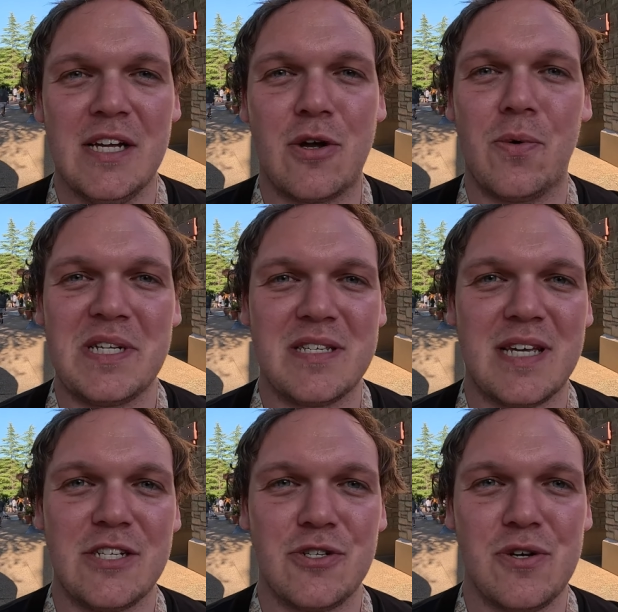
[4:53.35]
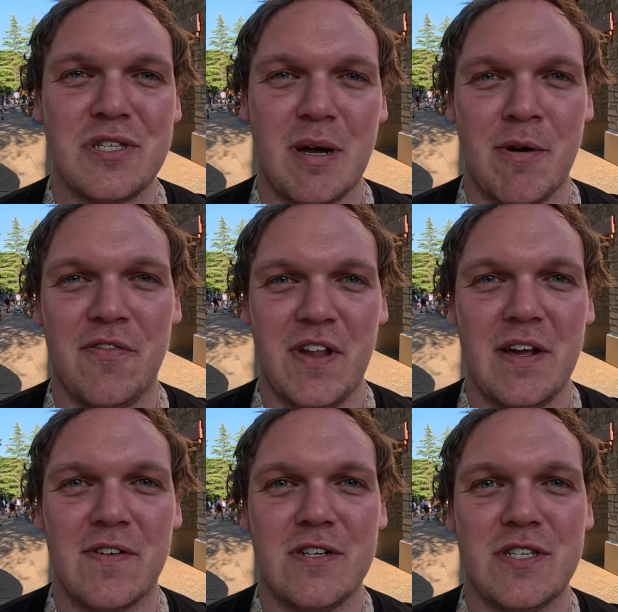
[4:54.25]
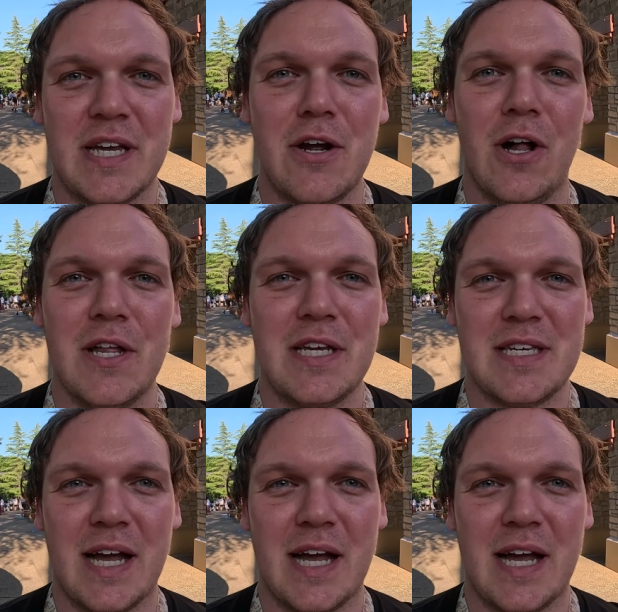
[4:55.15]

quintessential summer flavors in all of these